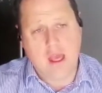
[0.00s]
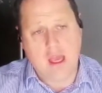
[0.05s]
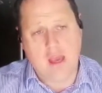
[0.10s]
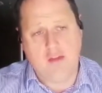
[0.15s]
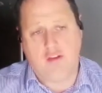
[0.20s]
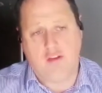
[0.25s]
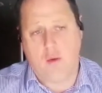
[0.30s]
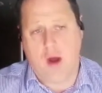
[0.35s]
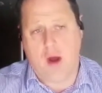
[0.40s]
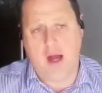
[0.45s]

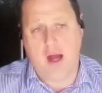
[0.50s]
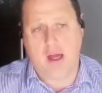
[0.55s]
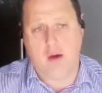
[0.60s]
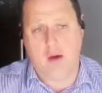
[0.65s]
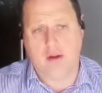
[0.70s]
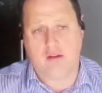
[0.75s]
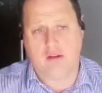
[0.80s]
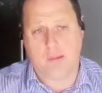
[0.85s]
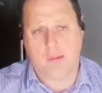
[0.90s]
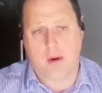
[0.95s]
If you are
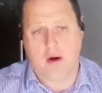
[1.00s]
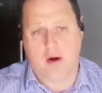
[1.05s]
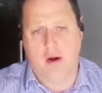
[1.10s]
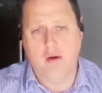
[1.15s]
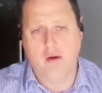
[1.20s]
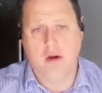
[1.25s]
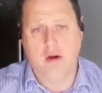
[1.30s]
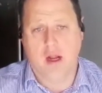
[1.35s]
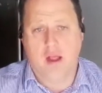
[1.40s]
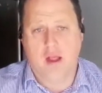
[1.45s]
going to
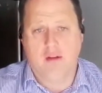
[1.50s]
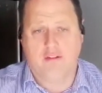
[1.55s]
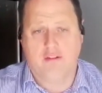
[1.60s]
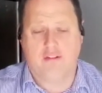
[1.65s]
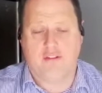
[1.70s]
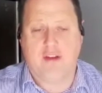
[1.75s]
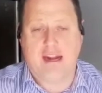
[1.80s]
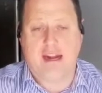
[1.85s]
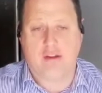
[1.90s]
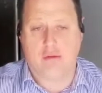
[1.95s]
borrow,
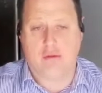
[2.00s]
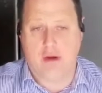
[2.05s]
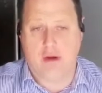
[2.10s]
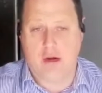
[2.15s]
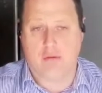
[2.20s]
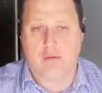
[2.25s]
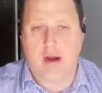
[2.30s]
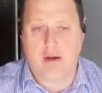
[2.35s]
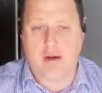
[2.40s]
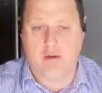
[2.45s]
factor in
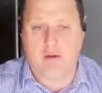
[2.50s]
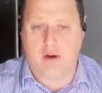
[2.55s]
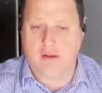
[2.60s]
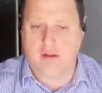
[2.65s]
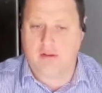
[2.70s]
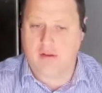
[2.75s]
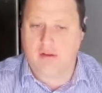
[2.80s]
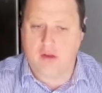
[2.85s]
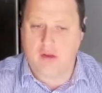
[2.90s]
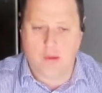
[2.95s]
a rate
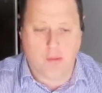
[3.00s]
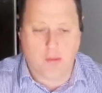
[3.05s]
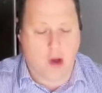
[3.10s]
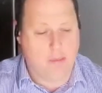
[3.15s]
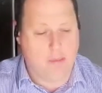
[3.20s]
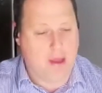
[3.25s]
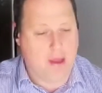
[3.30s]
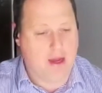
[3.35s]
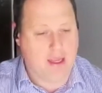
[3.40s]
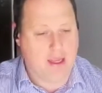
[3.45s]
rise. You
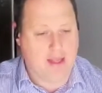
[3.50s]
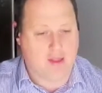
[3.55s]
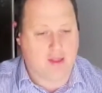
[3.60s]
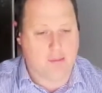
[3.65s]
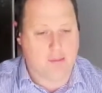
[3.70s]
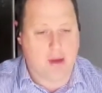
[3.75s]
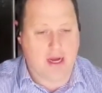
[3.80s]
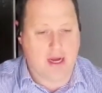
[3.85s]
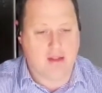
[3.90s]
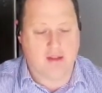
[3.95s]
might be able to get the
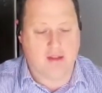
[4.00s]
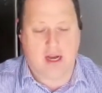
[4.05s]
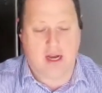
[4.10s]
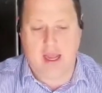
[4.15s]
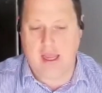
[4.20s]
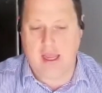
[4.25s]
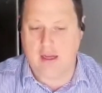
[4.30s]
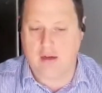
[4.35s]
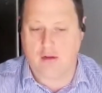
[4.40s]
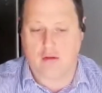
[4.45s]
money
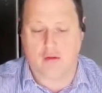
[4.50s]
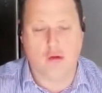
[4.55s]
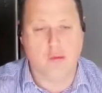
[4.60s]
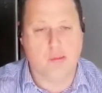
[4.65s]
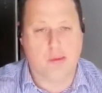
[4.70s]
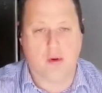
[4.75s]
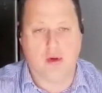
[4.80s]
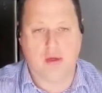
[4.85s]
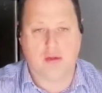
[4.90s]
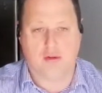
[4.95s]
today at
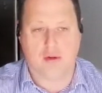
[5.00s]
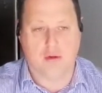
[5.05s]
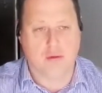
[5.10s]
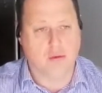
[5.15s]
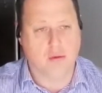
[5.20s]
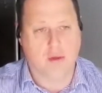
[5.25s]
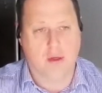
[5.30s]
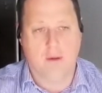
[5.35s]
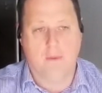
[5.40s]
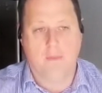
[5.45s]

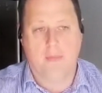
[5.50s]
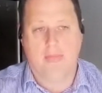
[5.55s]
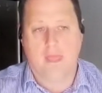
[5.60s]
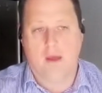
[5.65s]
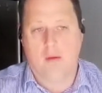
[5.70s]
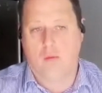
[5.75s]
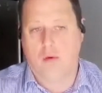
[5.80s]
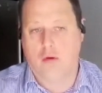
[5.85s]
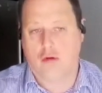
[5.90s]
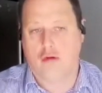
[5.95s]
2.2.
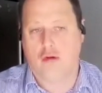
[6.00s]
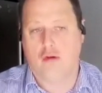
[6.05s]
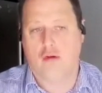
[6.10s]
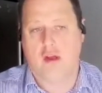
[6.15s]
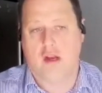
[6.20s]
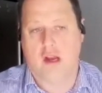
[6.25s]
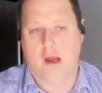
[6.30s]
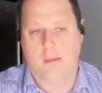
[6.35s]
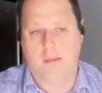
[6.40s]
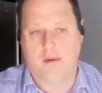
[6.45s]
We'll do
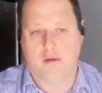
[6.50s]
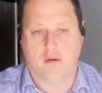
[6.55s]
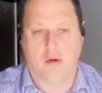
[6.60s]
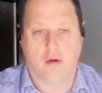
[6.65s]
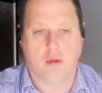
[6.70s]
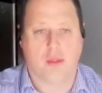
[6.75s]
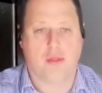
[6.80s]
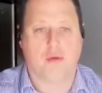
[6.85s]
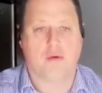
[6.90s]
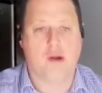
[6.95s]
your numbers
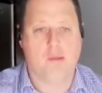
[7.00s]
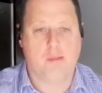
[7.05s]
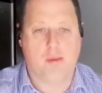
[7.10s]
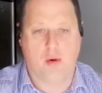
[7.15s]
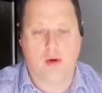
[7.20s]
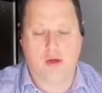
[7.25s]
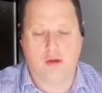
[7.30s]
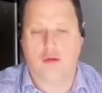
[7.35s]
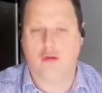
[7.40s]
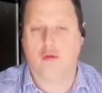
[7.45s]
on
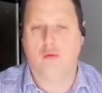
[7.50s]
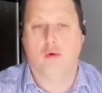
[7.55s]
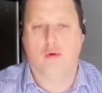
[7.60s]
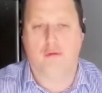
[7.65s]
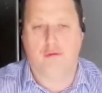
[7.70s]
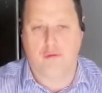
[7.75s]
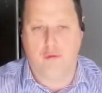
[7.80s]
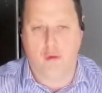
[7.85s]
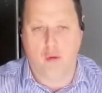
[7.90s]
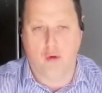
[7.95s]
3.2 or
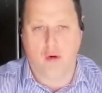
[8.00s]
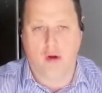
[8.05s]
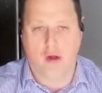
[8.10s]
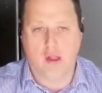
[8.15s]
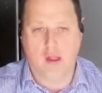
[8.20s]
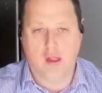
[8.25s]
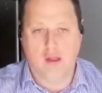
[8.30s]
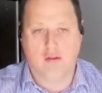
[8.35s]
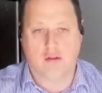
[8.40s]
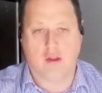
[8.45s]
4
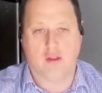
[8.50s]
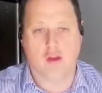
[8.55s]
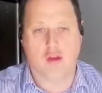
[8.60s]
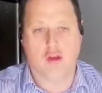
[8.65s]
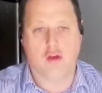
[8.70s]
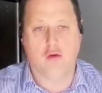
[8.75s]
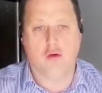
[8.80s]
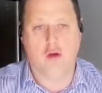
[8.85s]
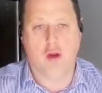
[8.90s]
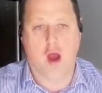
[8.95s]
so that
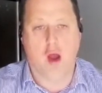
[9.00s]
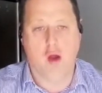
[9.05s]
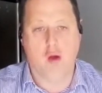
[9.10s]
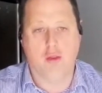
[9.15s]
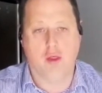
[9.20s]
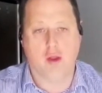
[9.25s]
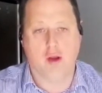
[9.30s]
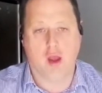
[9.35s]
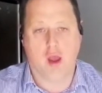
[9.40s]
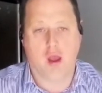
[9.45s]
you know
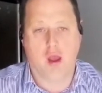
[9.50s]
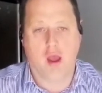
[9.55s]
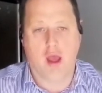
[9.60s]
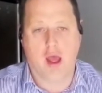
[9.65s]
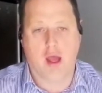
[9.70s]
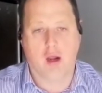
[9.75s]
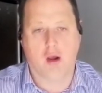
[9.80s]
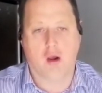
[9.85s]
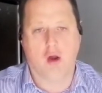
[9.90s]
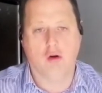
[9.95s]
that
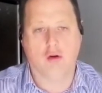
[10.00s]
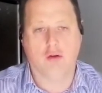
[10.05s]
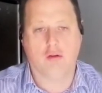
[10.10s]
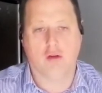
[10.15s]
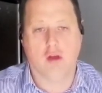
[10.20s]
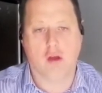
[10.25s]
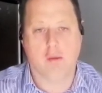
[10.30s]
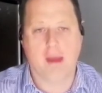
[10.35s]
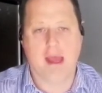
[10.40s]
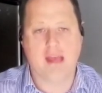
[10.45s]
a
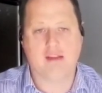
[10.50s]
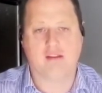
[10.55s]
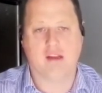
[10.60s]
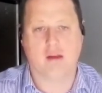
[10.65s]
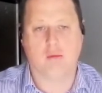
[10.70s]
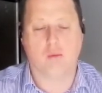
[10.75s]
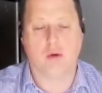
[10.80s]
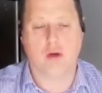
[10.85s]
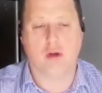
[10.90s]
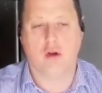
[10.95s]
long-term
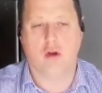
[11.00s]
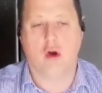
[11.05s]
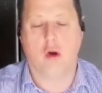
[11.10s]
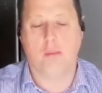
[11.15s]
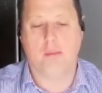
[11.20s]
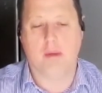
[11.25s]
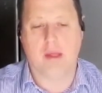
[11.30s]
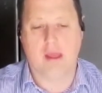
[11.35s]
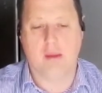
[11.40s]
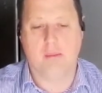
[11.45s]
asset would
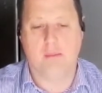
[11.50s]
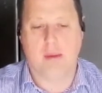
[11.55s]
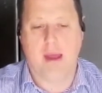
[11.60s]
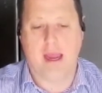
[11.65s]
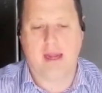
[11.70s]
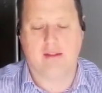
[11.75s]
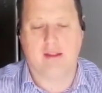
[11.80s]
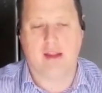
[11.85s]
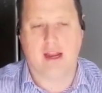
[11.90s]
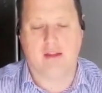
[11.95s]
not be
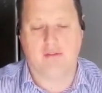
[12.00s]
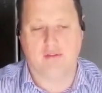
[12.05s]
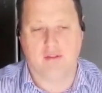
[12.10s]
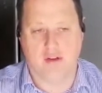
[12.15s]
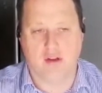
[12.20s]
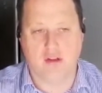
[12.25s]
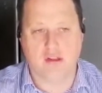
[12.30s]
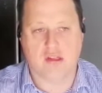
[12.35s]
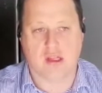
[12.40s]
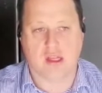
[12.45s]
impacted
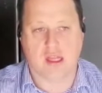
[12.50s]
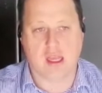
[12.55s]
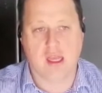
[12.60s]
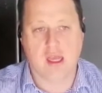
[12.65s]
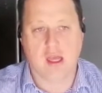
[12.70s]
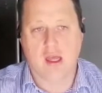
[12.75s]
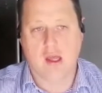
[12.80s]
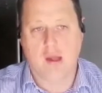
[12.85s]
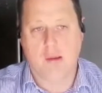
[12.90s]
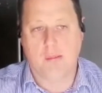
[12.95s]
adversely
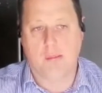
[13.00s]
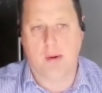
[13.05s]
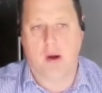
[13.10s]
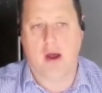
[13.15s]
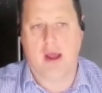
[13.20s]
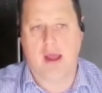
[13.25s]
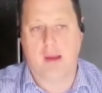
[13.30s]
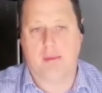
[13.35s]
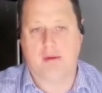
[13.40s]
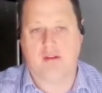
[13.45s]

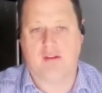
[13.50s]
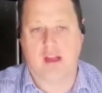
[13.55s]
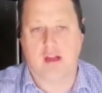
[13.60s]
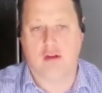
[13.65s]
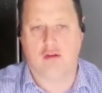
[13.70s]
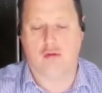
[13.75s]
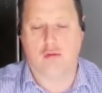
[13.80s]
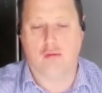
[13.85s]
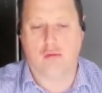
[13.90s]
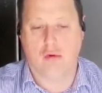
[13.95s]
by a
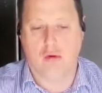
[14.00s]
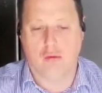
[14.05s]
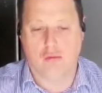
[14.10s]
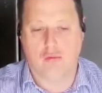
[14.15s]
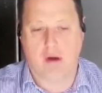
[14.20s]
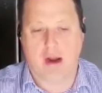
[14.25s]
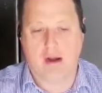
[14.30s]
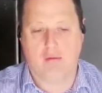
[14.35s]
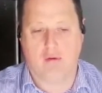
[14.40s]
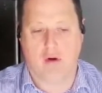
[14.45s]
potential
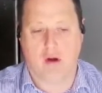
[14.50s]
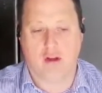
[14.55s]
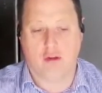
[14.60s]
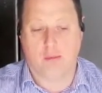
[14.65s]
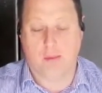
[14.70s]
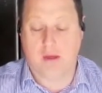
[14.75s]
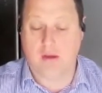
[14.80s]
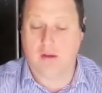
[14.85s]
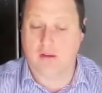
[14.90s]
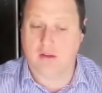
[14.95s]
rate rise,
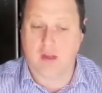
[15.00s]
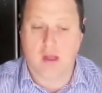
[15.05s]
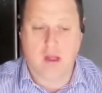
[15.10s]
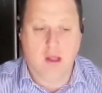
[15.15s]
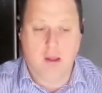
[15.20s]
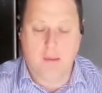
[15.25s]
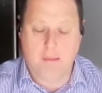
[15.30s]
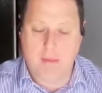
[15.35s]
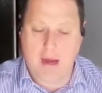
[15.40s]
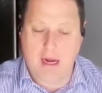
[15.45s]
because
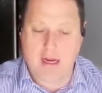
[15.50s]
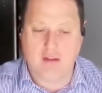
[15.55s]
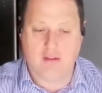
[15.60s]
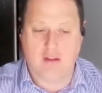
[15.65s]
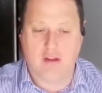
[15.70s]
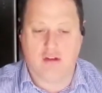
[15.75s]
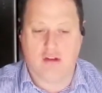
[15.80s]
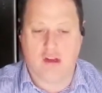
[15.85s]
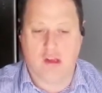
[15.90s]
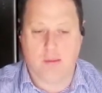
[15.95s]
money's
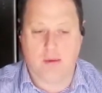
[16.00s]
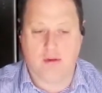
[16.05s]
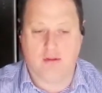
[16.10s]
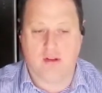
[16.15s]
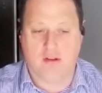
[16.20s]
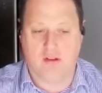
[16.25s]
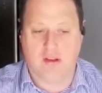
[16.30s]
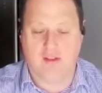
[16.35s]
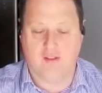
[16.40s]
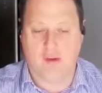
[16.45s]
the cheapest
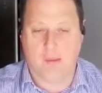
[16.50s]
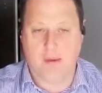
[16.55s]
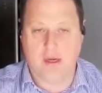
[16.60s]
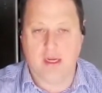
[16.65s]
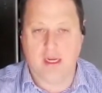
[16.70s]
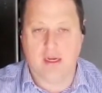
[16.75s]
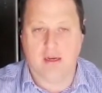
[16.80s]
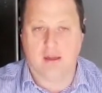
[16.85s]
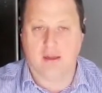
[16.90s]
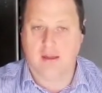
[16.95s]
it's ever
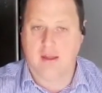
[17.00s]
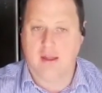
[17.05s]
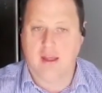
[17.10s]
been.